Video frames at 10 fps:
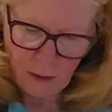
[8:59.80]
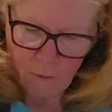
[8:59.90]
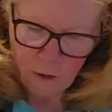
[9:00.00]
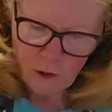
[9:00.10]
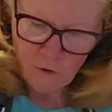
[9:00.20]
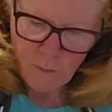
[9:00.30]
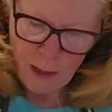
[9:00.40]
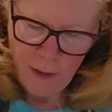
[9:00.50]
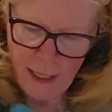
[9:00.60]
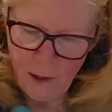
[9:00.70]
I wonder if
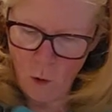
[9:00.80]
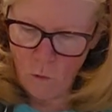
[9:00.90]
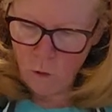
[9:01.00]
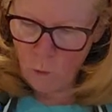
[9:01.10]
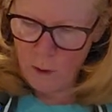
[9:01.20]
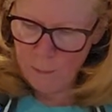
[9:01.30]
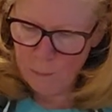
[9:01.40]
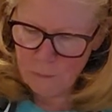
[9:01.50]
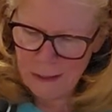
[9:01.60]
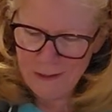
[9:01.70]
maybe I over whip.
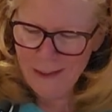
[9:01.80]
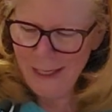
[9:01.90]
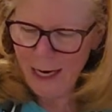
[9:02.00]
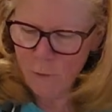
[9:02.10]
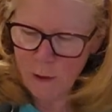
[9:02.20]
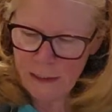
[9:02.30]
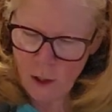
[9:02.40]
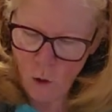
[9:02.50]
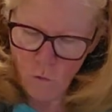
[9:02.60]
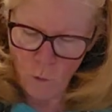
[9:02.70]
You can't really
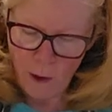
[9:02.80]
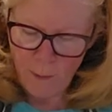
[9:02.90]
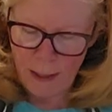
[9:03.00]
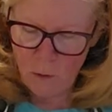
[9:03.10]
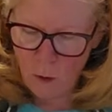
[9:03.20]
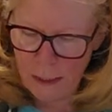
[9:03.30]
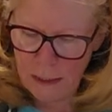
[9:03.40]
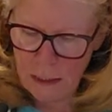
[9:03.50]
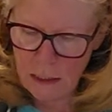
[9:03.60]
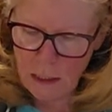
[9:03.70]
over whip egg whites.